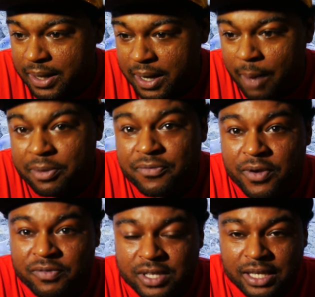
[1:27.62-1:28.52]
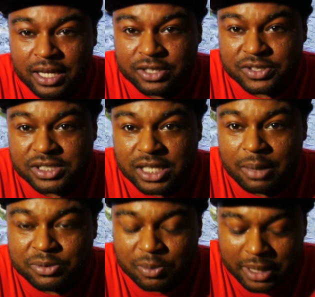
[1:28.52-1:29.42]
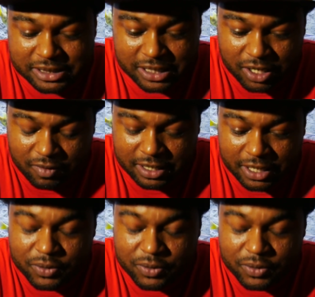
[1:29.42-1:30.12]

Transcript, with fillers: up to fifteen hundred subs on my channel right now.